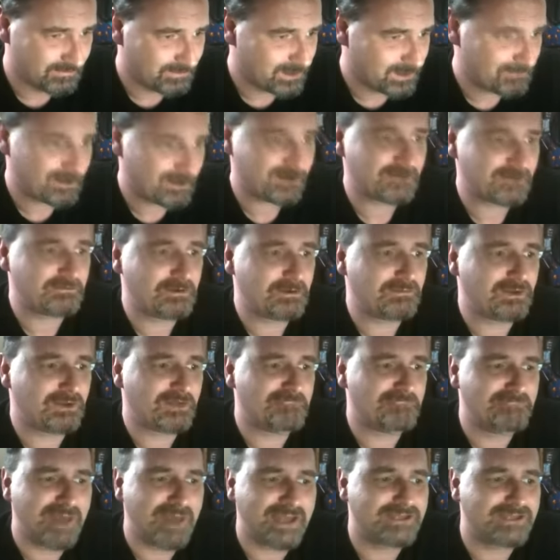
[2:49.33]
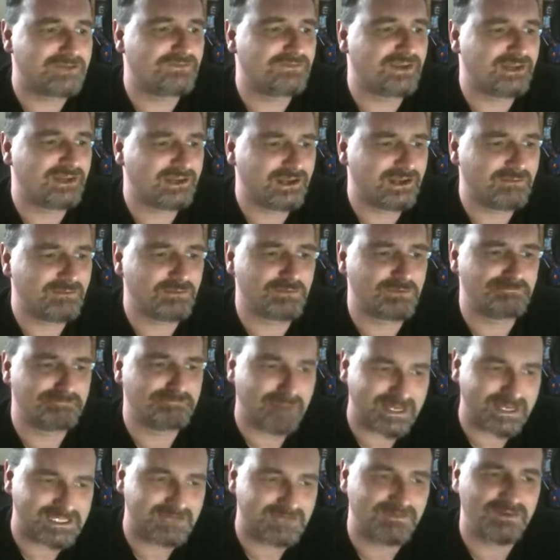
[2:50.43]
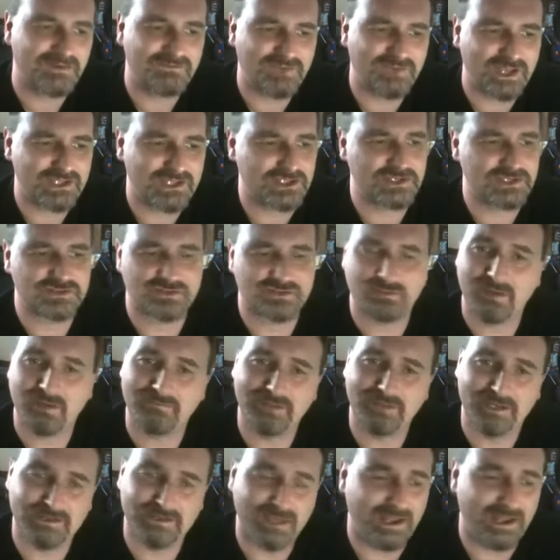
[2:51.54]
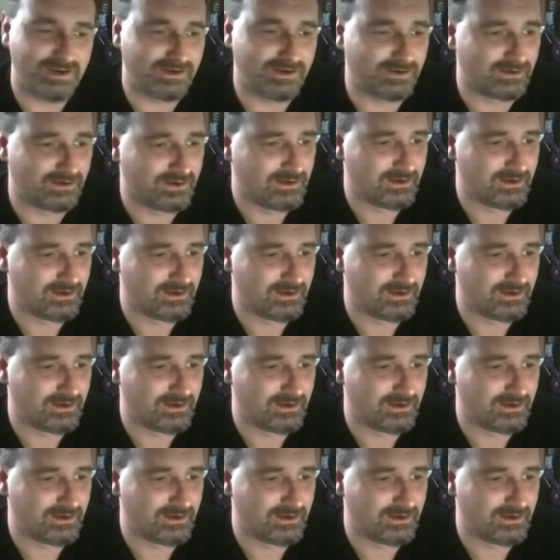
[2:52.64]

The amount of people I've met who've ended up with massive infections from having it done.